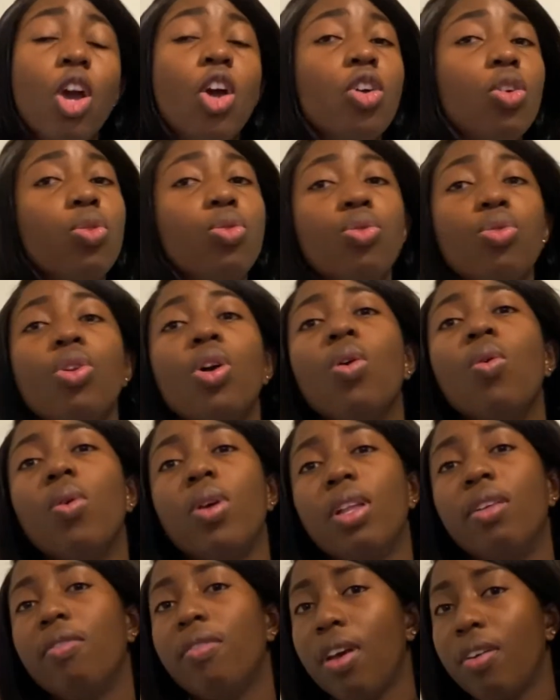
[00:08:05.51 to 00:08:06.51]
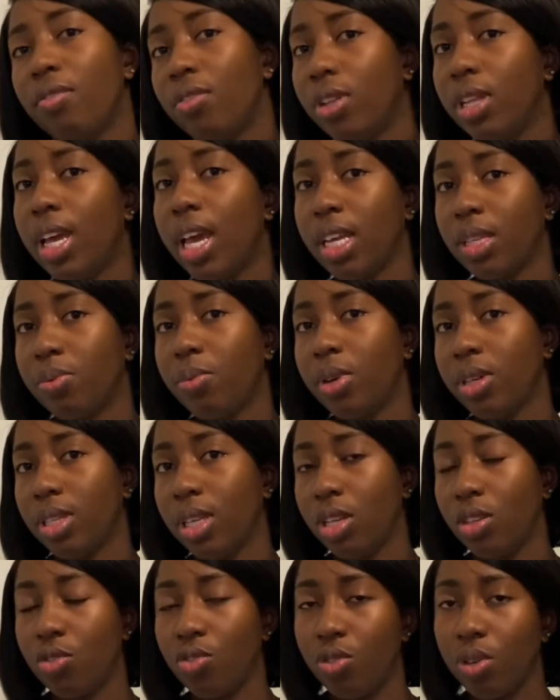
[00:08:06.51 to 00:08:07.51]
you do not qualify for the Express
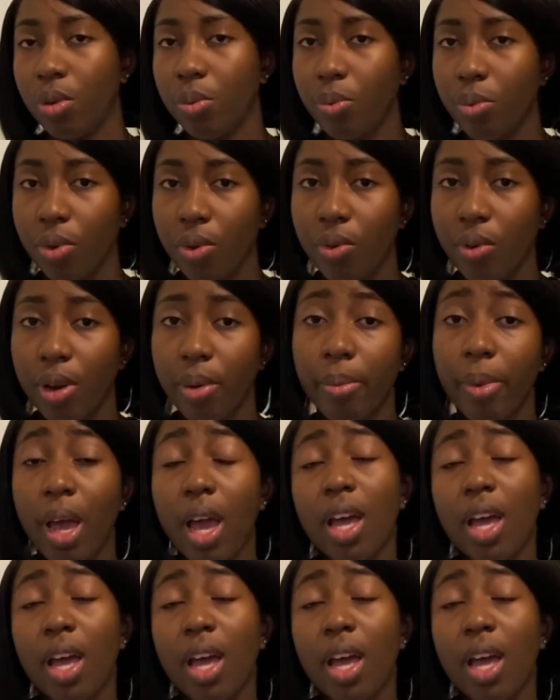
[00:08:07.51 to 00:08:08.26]
Entry program.